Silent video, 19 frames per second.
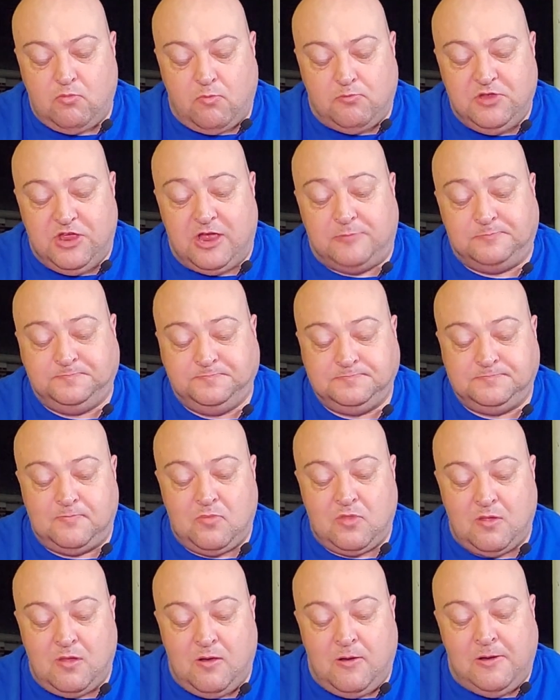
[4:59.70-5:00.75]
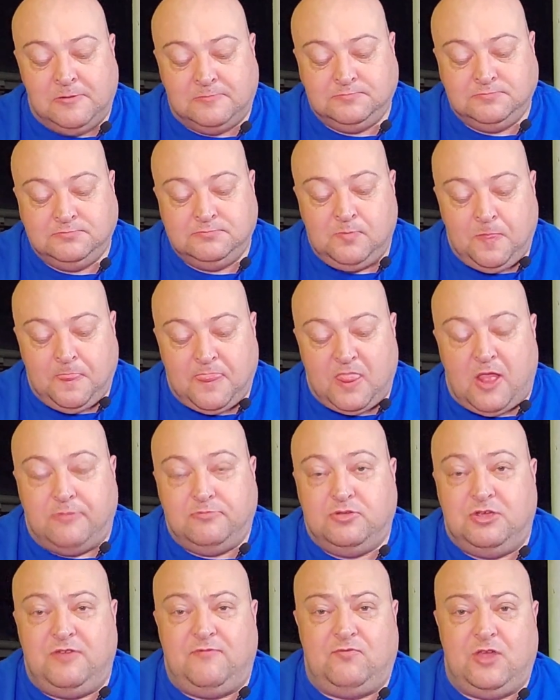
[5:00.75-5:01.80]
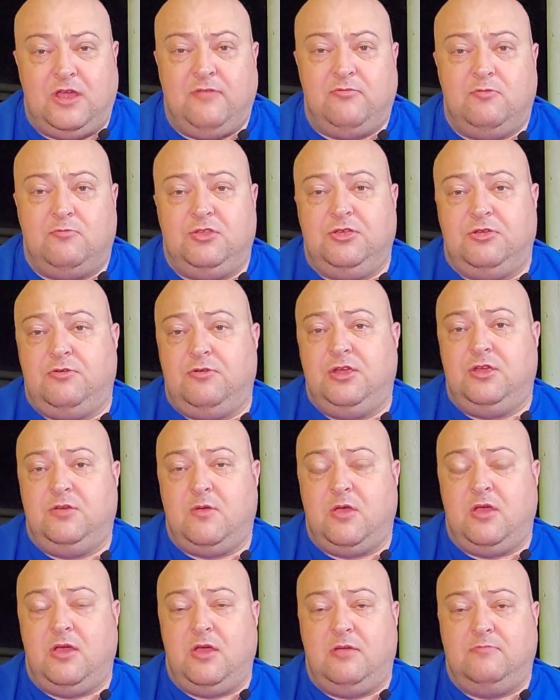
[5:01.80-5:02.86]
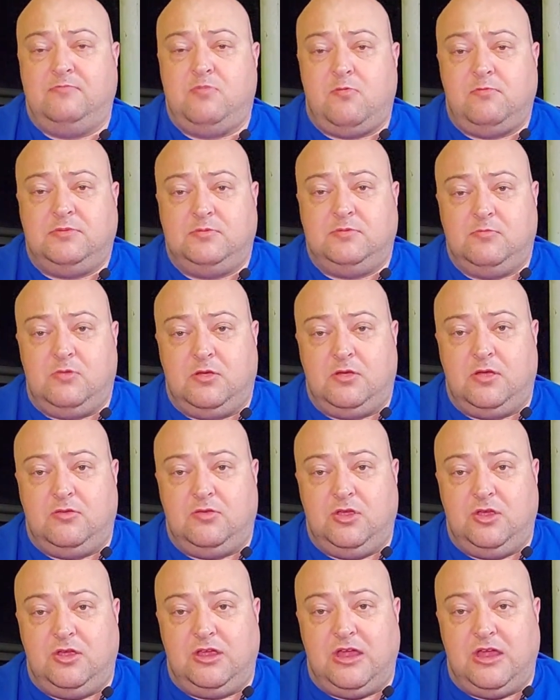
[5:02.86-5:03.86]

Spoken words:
yeah, Good flavor with the Greek, the